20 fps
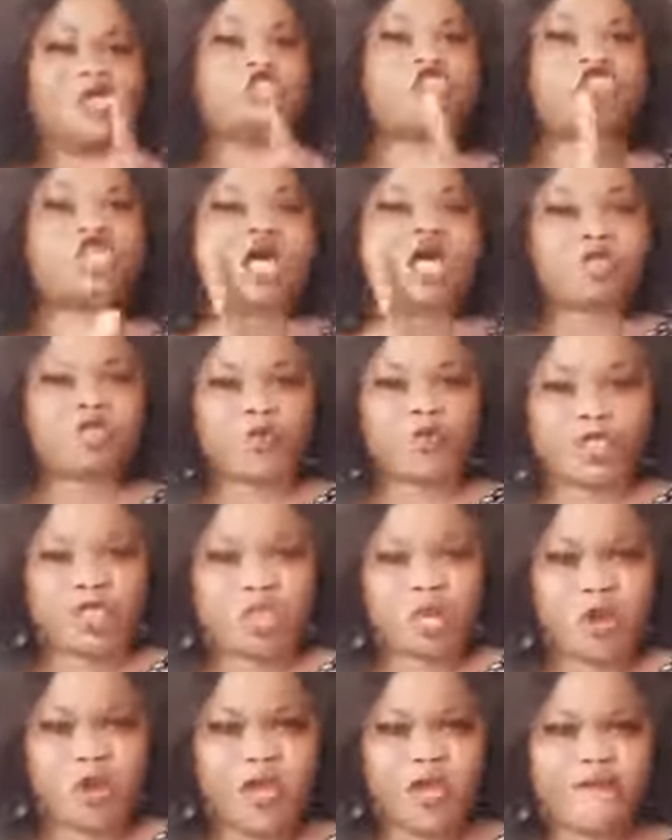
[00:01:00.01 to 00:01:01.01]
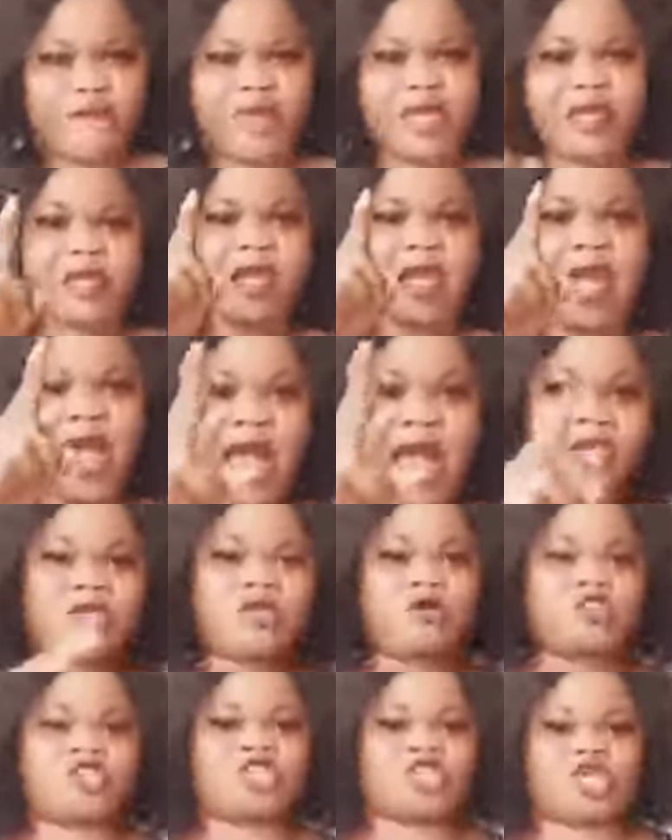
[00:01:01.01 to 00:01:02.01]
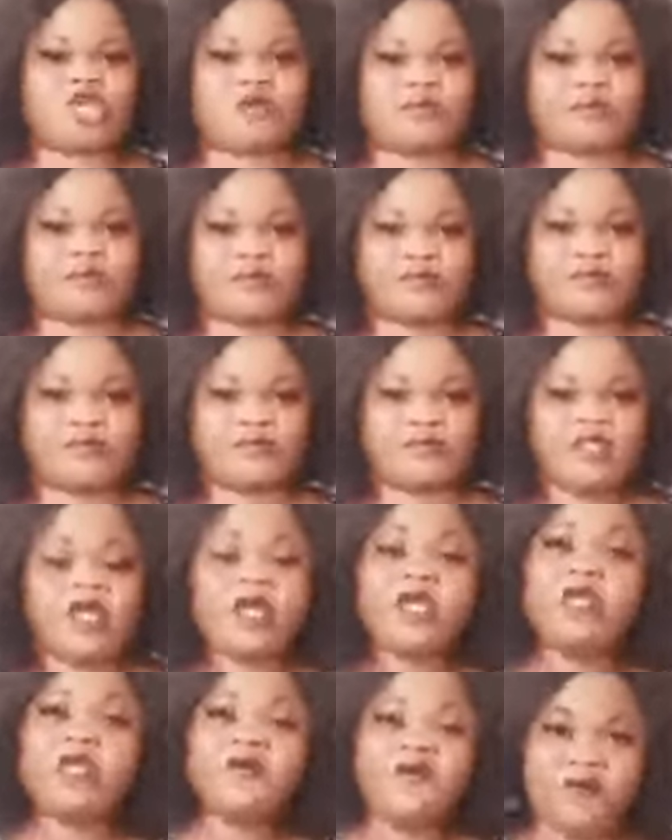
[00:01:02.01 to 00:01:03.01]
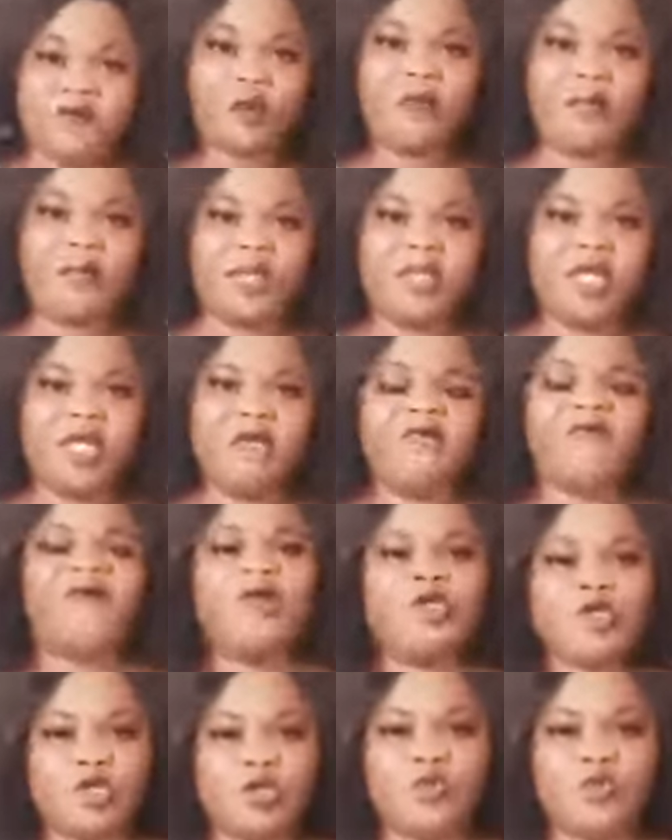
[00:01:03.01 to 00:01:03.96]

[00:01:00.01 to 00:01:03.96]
just with your amen and your share. If you believe,